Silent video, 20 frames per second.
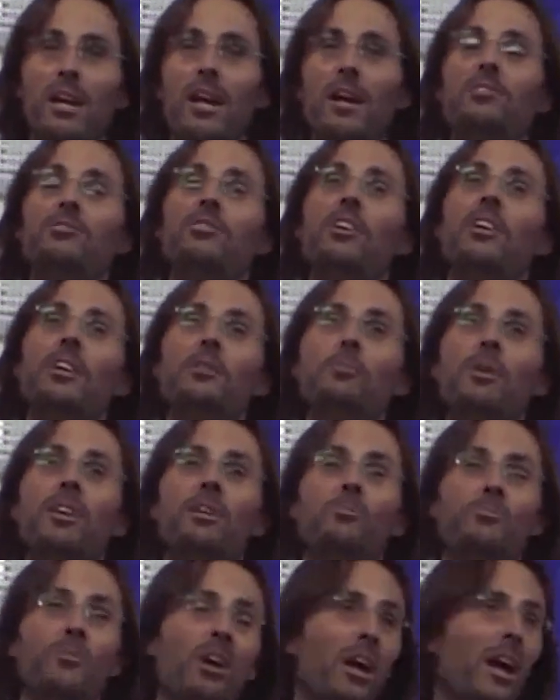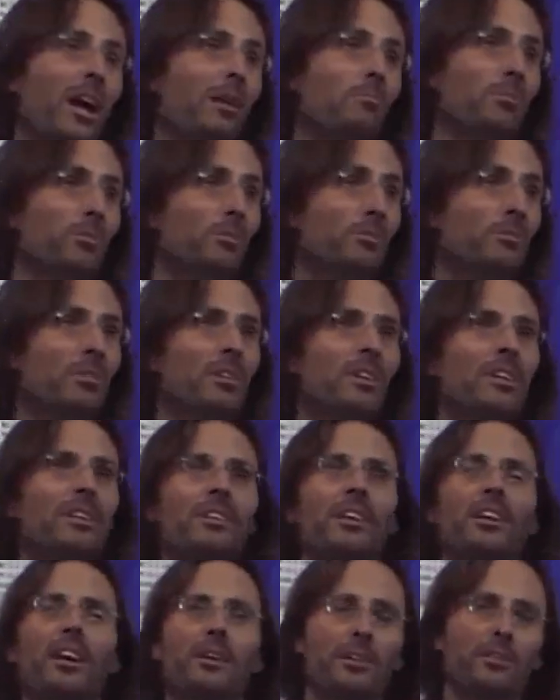Like, it's only when I'm not humble
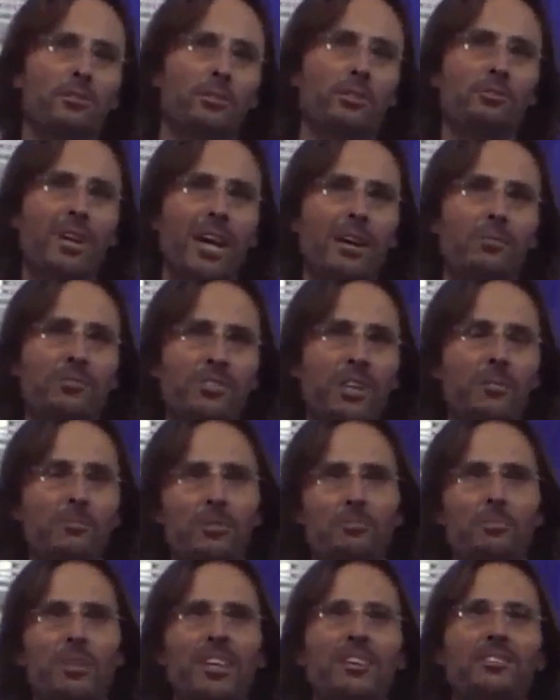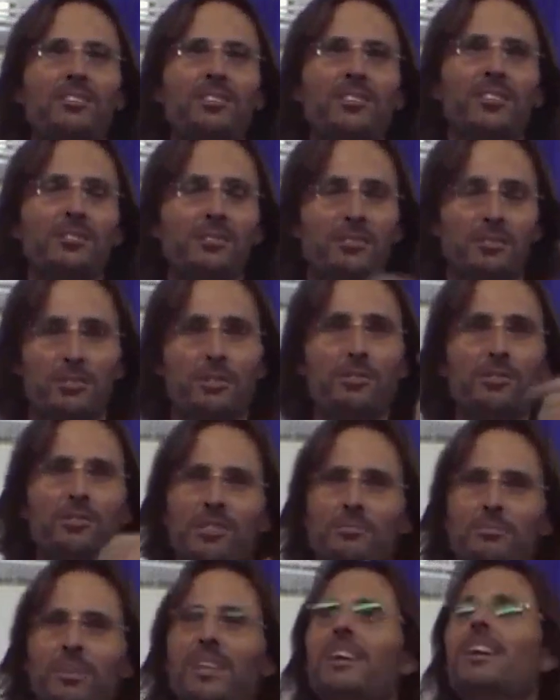that I'm going to attract someone being
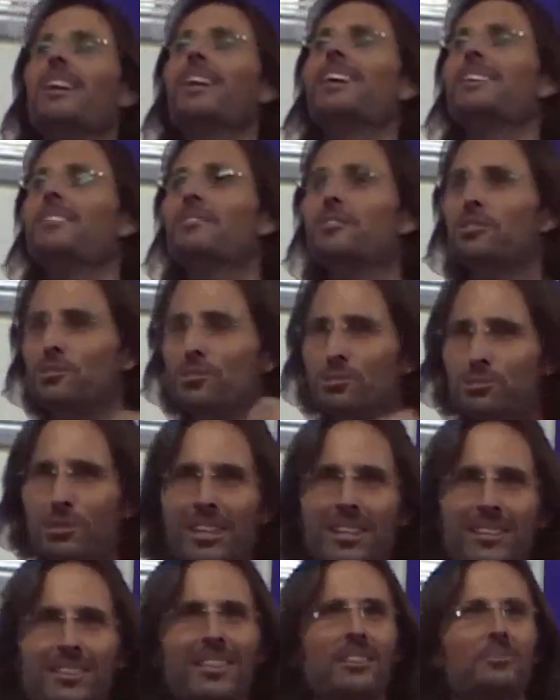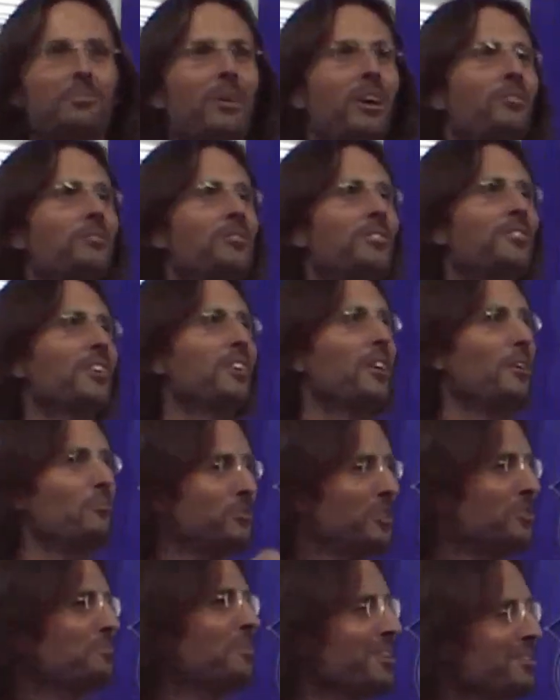using me to trigger the emotion that
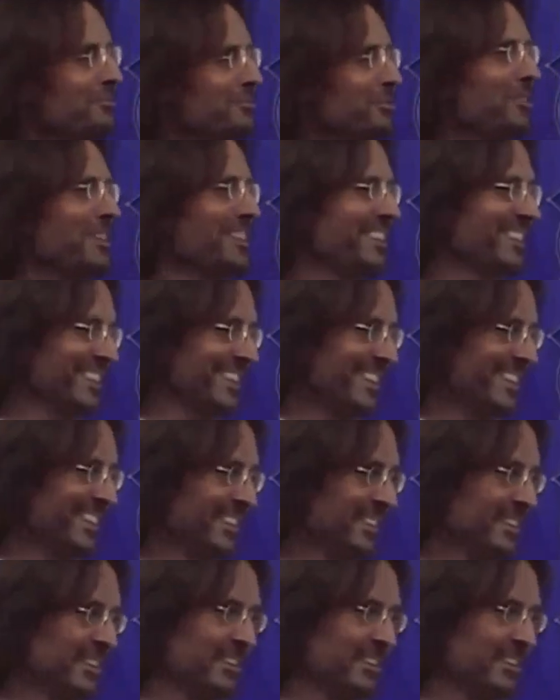I've just been avoiding.